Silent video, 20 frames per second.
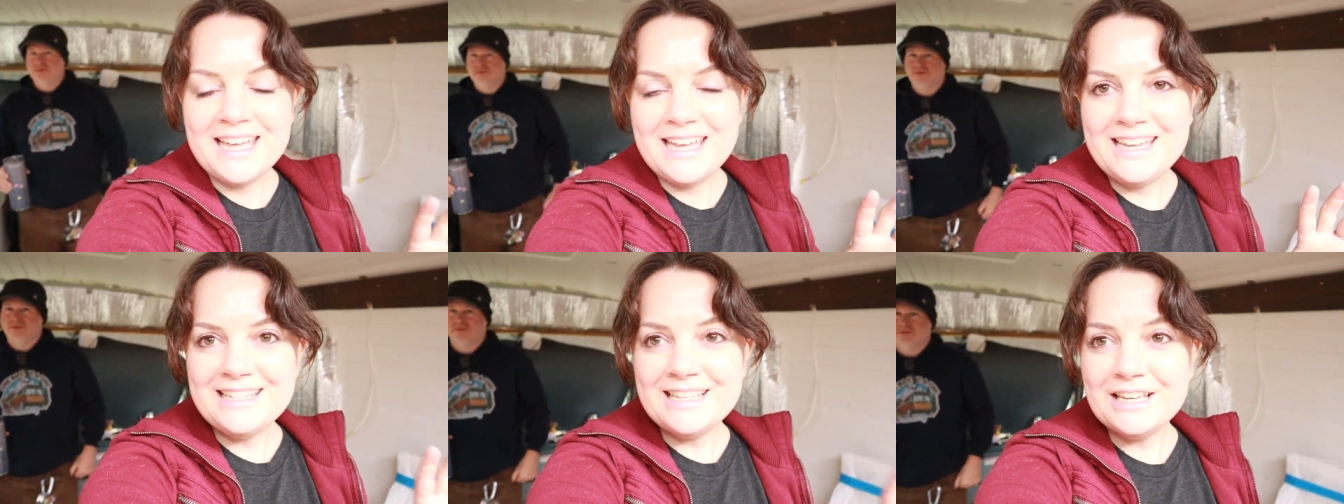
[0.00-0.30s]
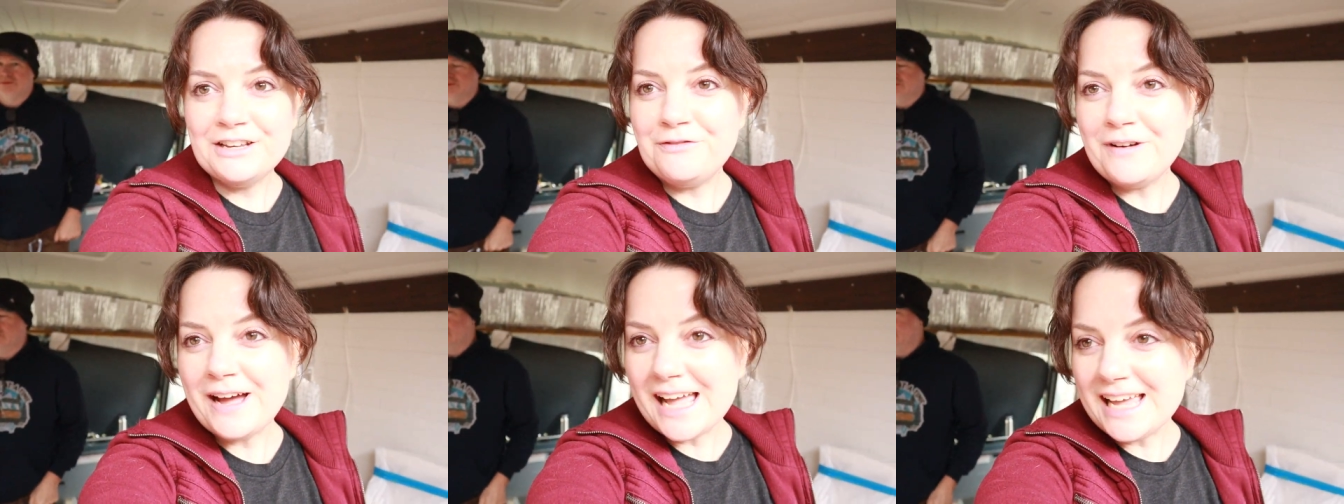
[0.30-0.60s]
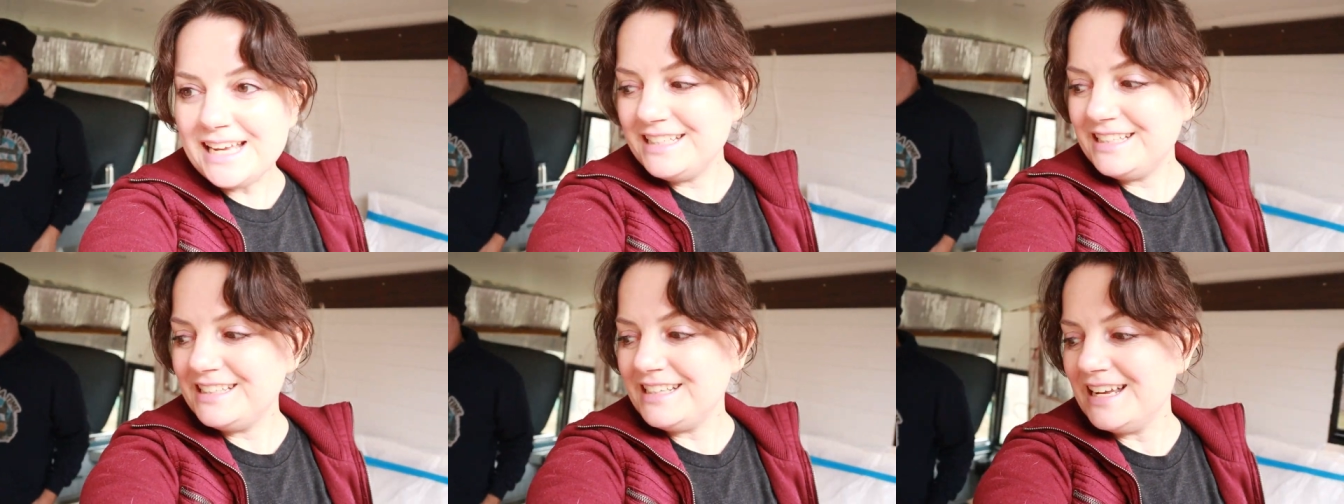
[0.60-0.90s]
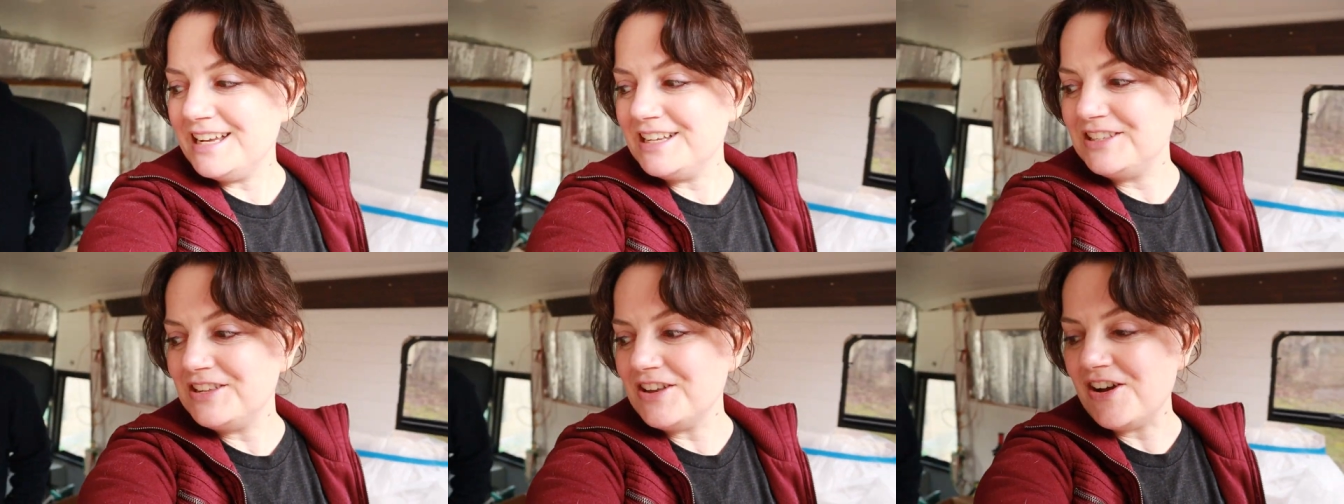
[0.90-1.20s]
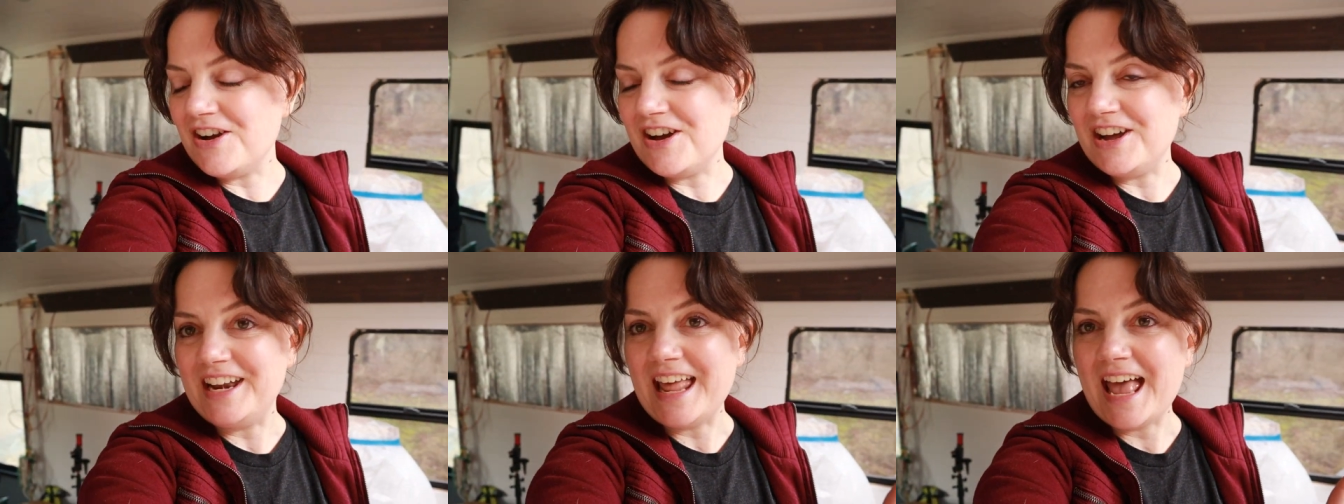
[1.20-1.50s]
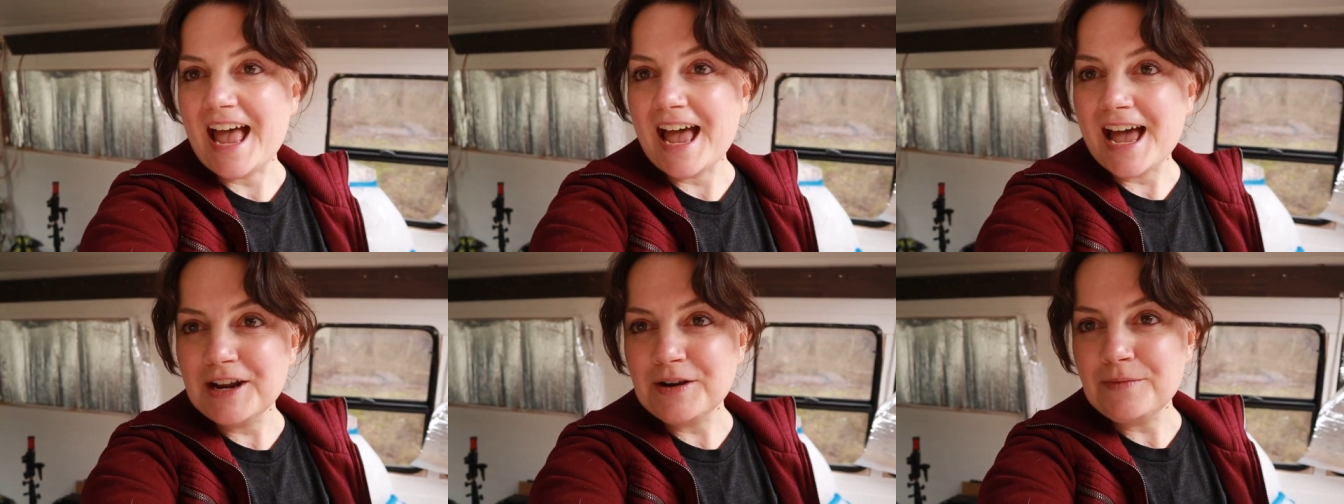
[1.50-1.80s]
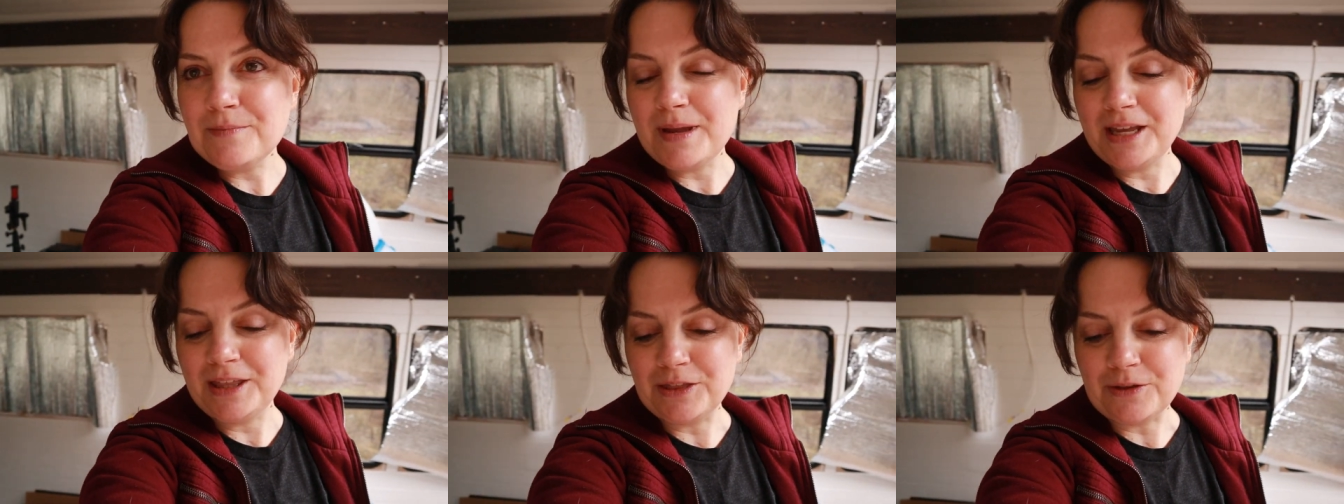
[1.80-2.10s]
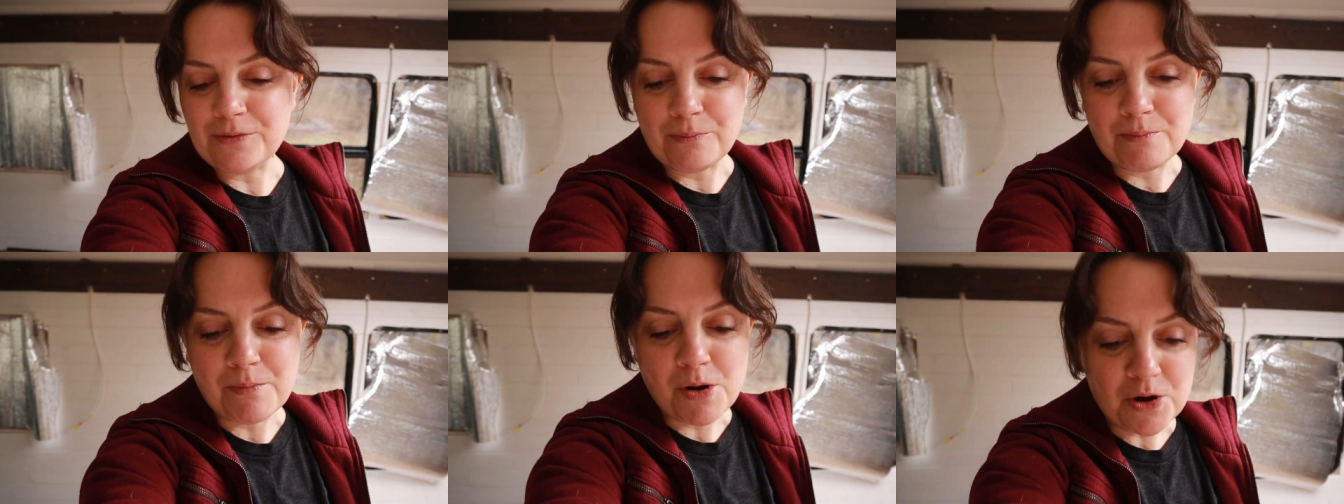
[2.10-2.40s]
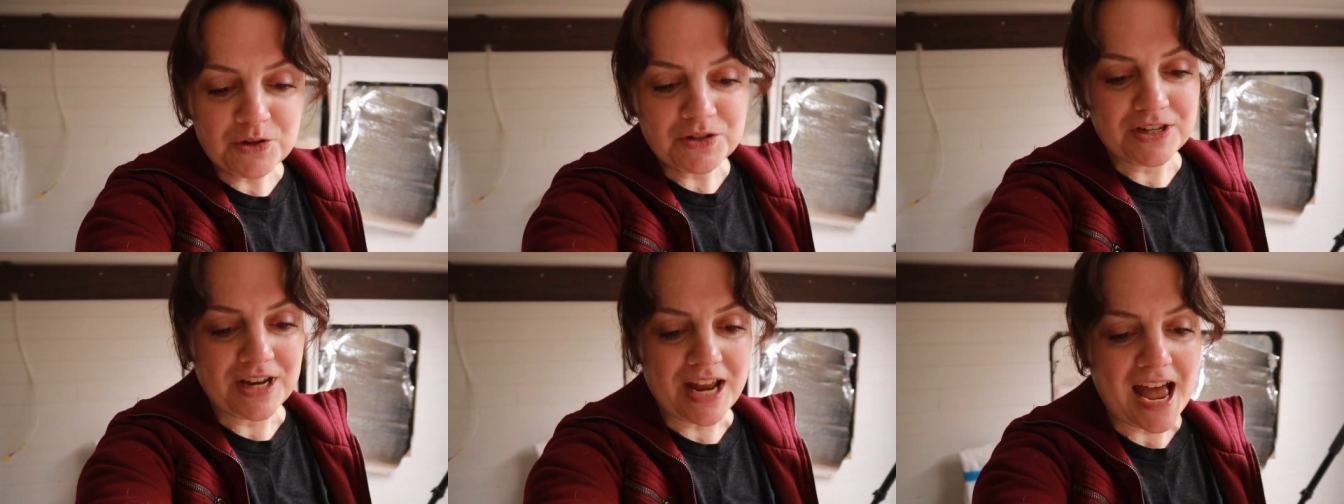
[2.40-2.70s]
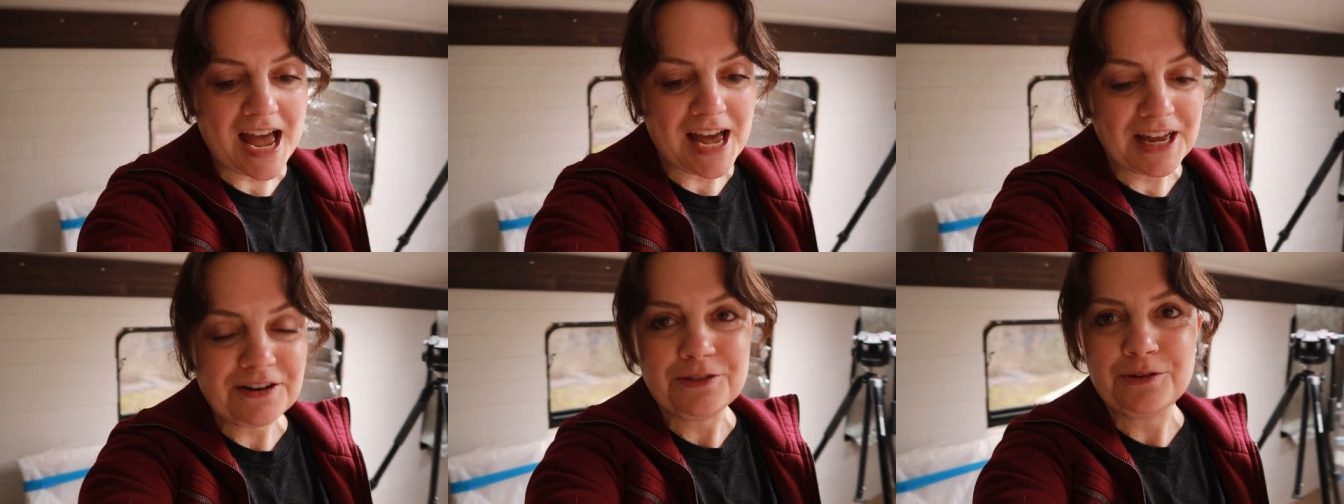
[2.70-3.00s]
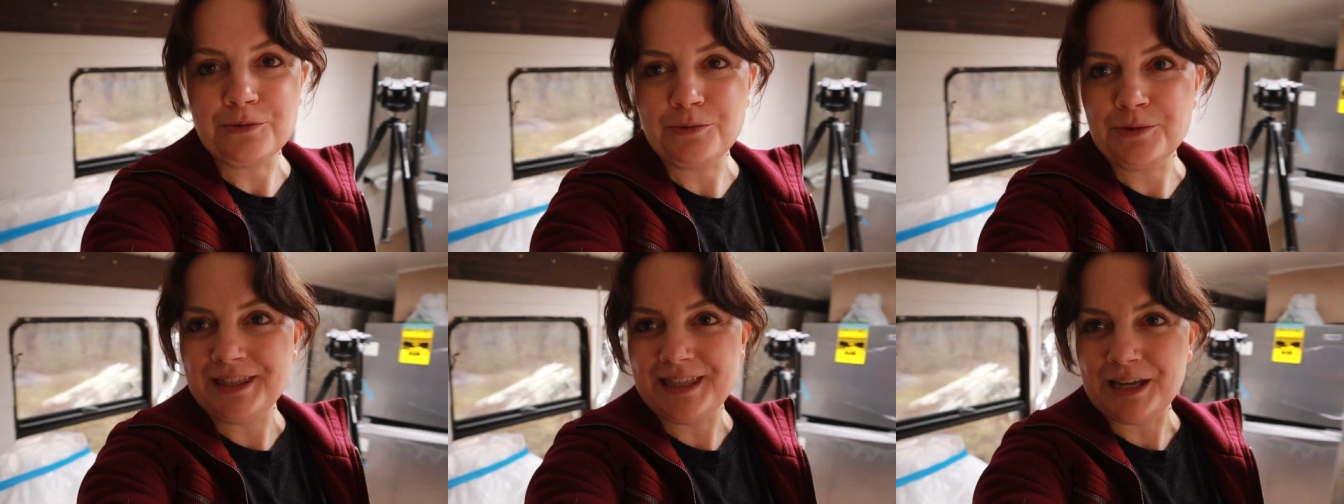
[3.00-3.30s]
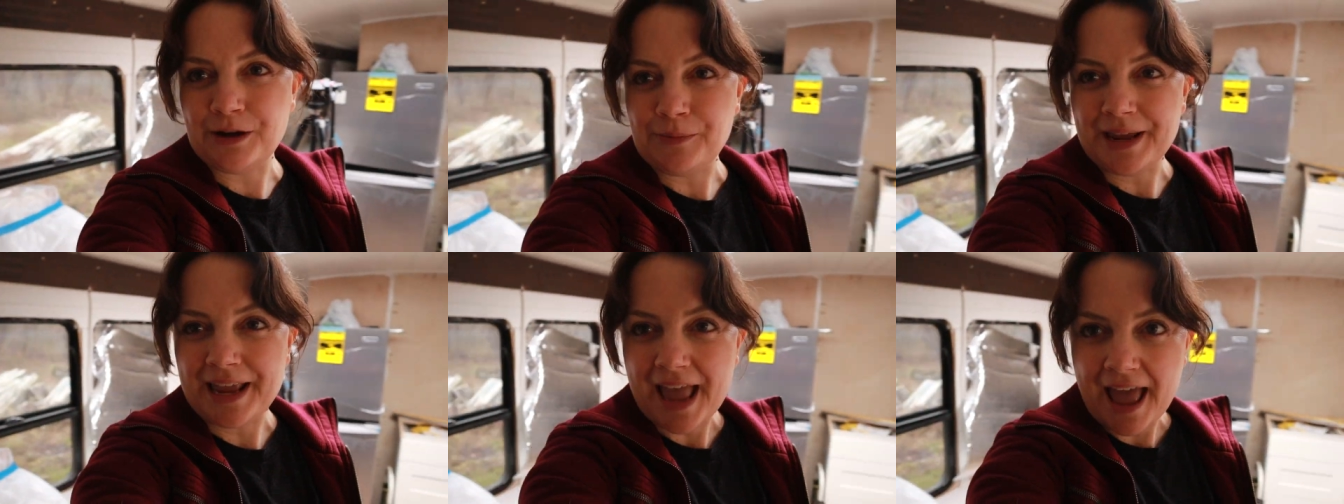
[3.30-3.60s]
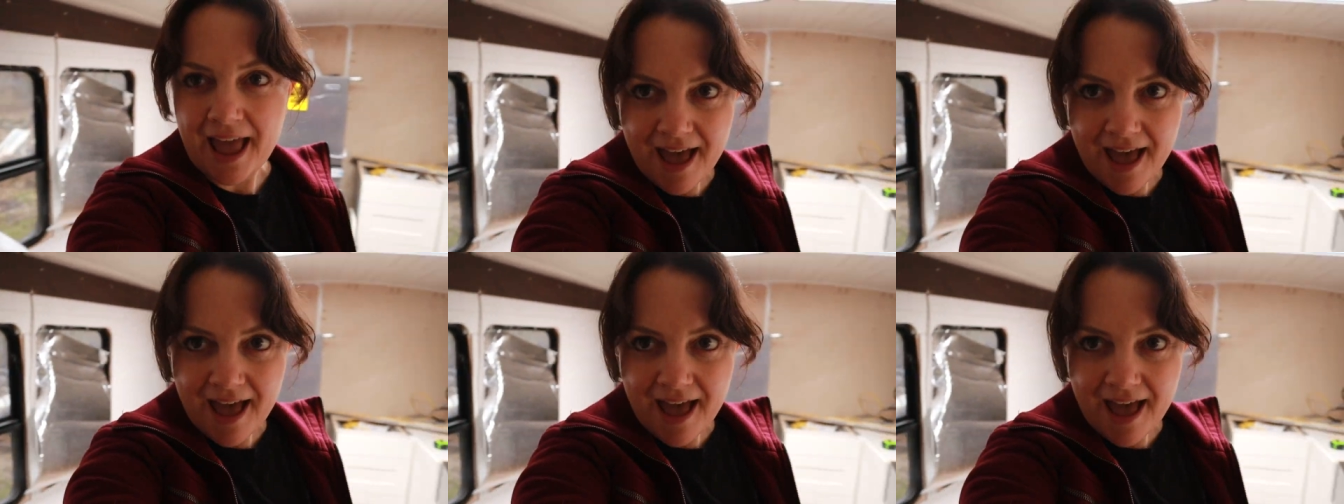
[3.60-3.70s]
He's advised us on how to make the most out of the wood that we